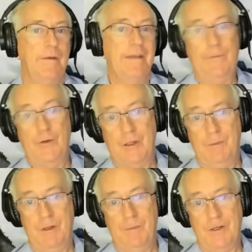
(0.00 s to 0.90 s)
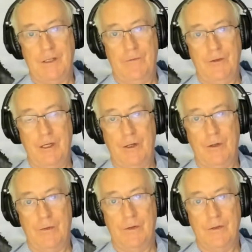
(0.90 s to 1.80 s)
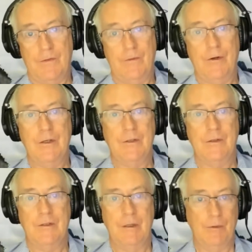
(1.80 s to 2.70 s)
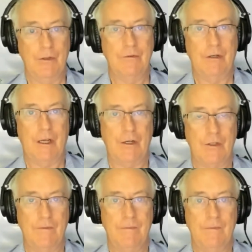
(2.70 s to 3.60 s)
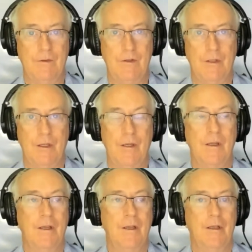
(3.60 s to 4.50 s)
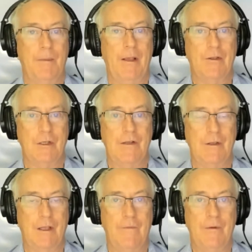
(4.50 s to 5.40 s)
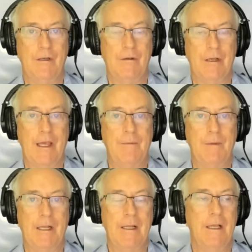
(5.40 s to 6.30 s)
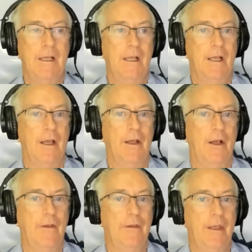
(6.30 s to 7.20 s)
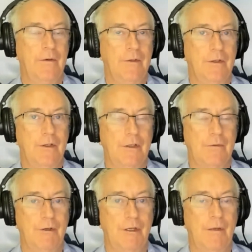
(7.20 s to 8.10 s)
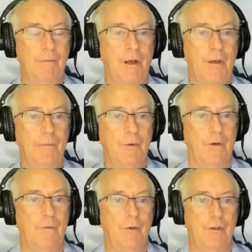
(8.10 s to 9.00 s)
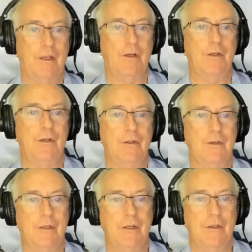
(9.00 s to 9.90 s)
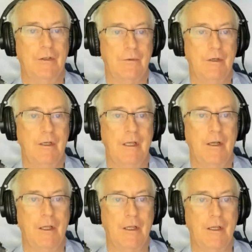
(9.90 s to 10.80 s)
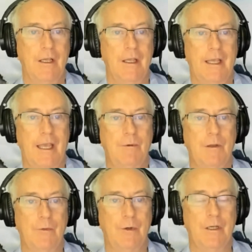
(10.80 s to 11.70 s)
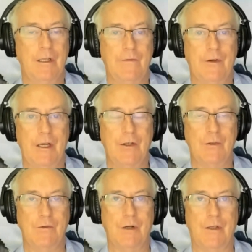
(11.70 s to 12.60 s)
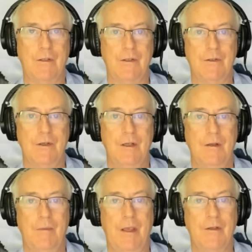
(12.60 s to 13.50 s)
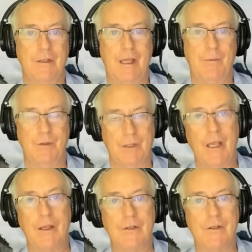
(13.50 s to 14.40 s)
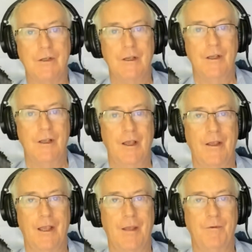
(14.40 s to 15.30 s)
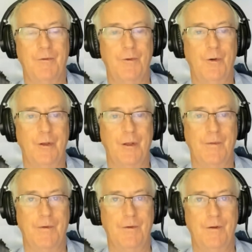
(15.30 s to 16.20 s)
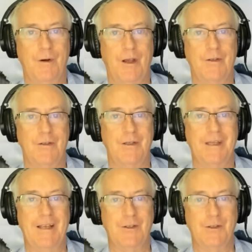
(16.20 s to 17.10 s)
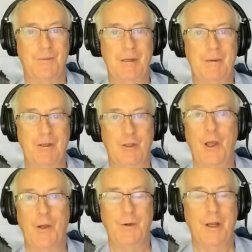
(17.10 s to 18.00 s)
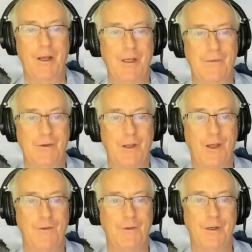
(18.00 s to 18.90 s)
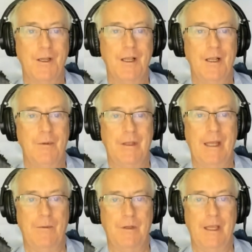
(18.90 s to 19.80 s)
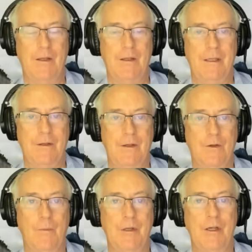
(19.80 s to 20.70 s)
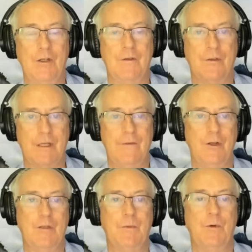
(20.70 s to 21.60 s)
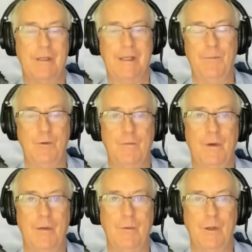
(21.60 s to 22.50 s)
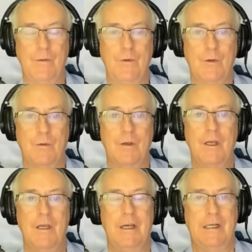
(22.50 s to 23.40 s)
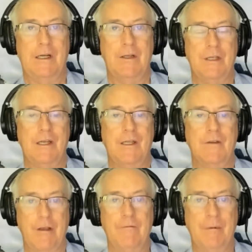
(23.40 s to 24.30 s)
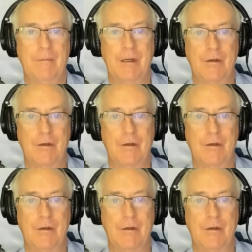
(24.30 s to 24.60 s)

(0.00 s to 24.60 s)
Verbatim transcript: The Deficit Myth by Stephanie Kelton is a very simple introduction to the capacity of the government to create money. Uh, I'd then suggest reading my book, which is actually, you can just see on the screen down here, Can We Avoid Another Financial Crisis? My answer to that was yes. Okay, before the crisis, the answer is pretty much no now, given COVID. But that that the, the combination of Stephanie's book and that book of mine will give you an understanding of government money